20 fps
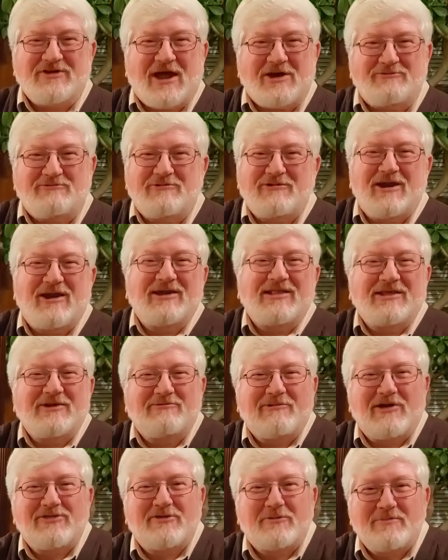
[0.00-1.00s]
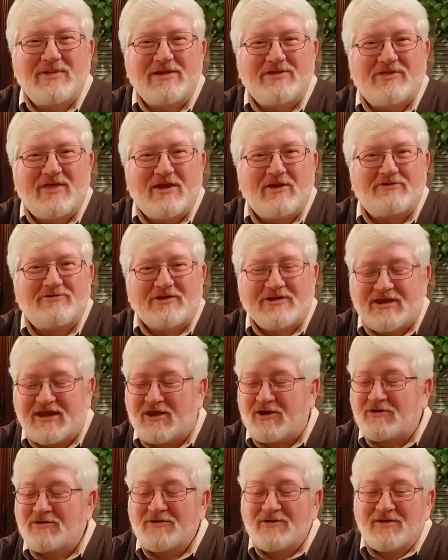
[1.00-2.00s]
I'd really rather be there than
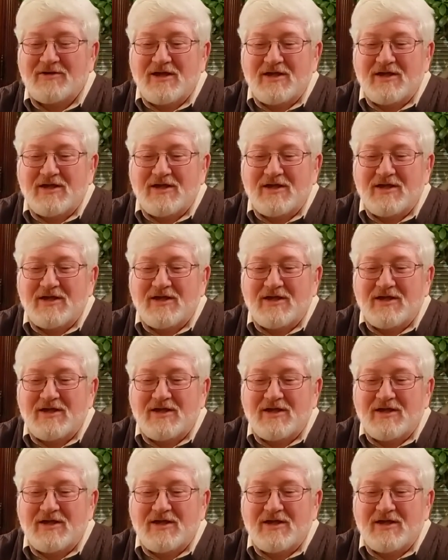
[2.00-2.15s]
here.